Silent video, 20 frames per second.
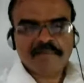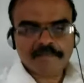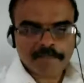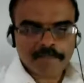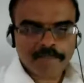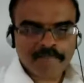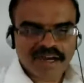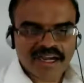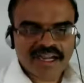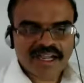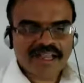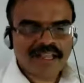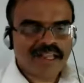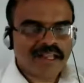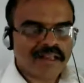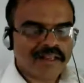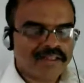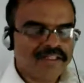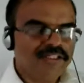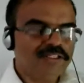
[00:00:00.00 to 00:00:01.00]

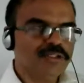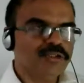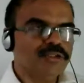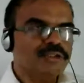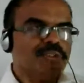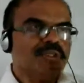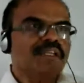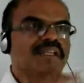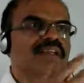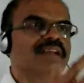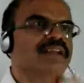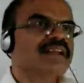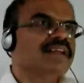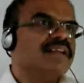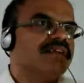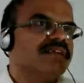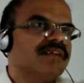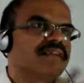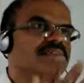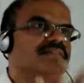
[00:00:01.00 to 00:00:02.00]
my
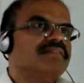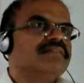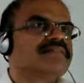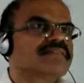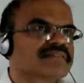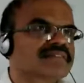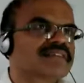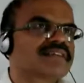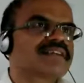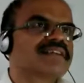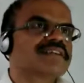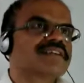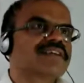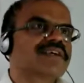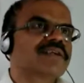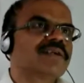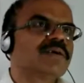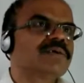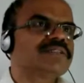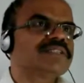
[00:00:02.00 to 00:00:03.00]
usual
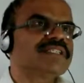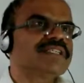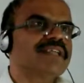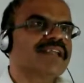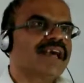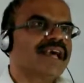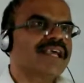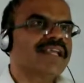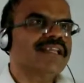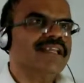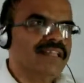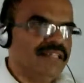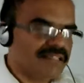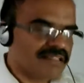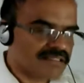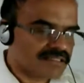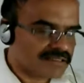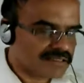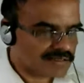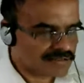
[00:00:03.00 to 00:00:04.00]
closing line
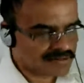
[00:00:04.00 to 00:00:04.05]
is